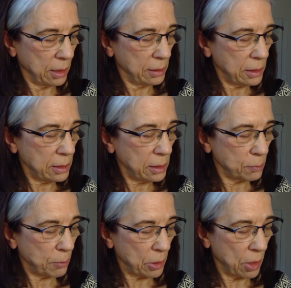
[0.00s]
This is
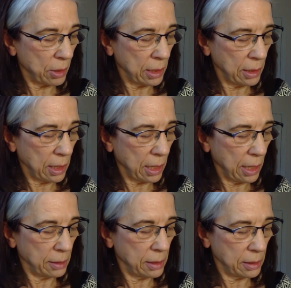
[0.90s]
belonging,
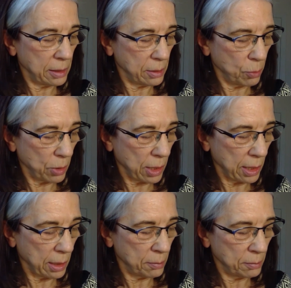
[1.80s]
and this is what I
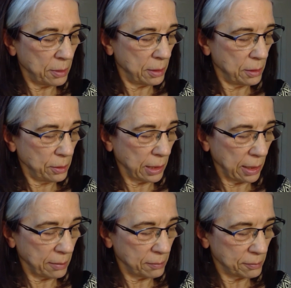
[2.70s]
am learning.